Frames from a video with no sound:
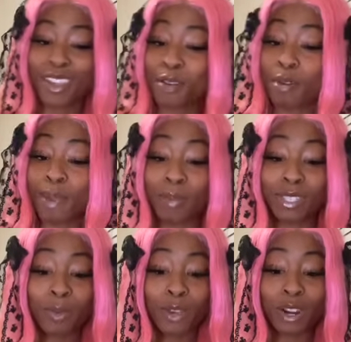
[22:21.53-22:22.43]
but baby
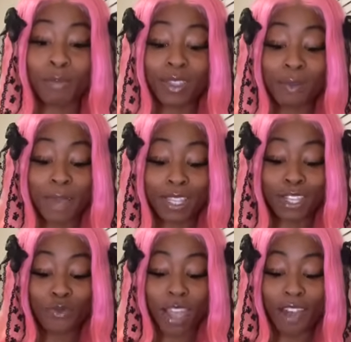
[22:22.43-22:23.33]
somebody want to be the best
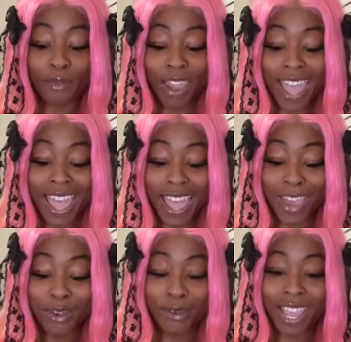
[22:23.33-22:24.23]
that you ever
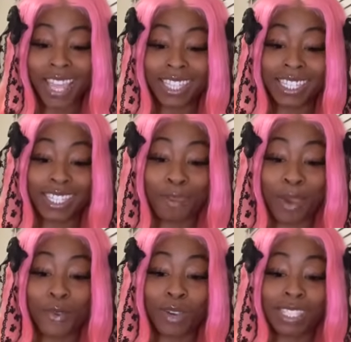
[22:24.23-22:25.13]
had okay this is
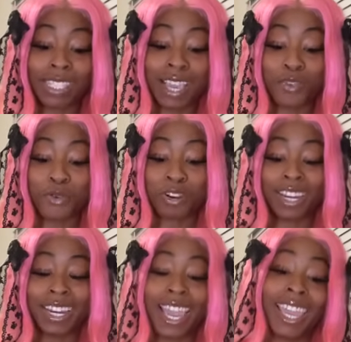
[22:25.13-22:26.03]
somebody who wants to take you on a
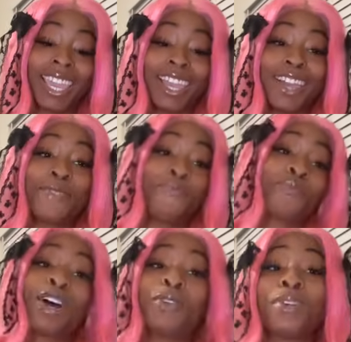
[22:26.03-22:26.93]
date
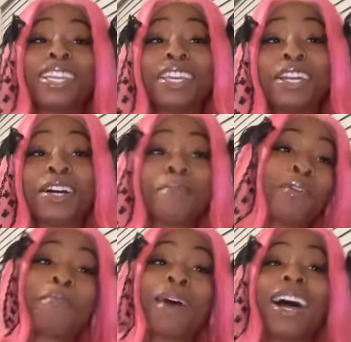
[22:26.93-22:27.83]
I do want to get a couple
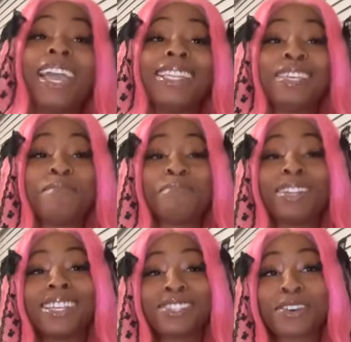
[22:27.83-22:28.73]
of my 18
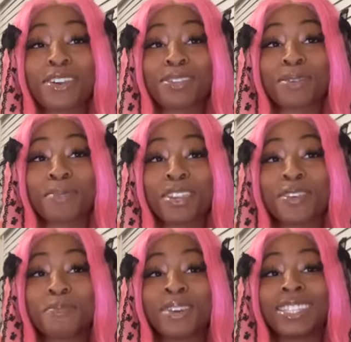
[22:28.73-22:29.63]
plus cards up in
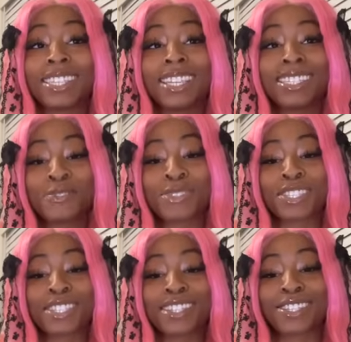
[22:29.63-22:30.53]
here, but it's, it's just
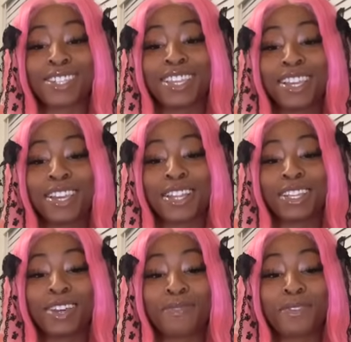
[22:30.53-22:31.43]
such a
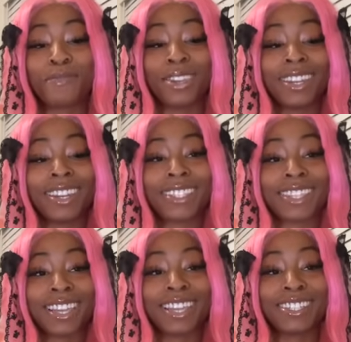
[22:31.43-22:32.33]
lovely reading. It's
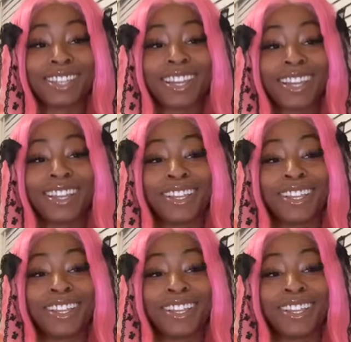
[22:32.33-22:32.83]
like, should I